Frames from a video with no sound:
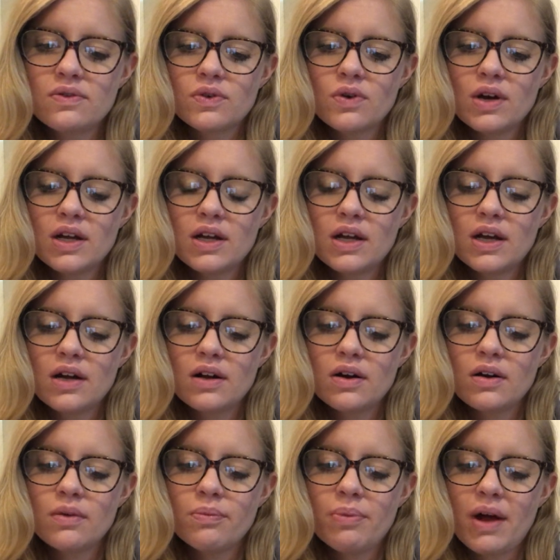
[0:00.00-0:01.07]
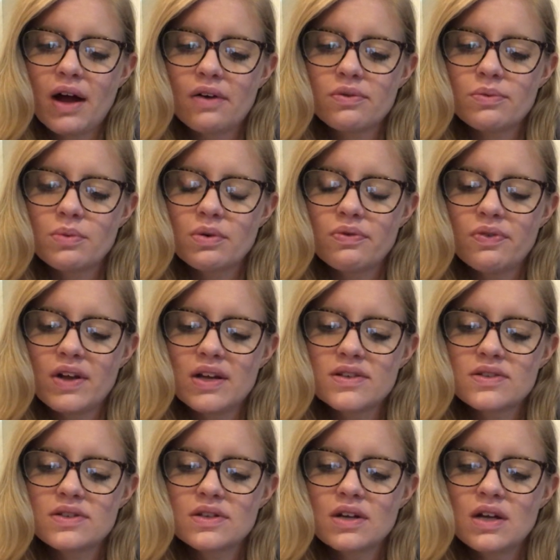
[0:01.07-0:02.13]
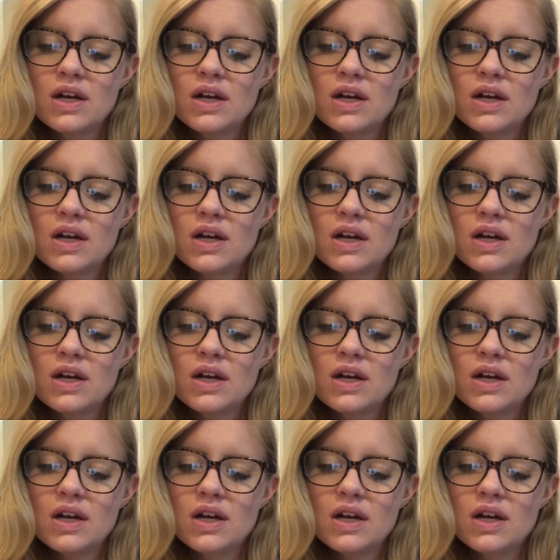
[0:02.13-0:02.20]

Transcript: graying hair back from her face.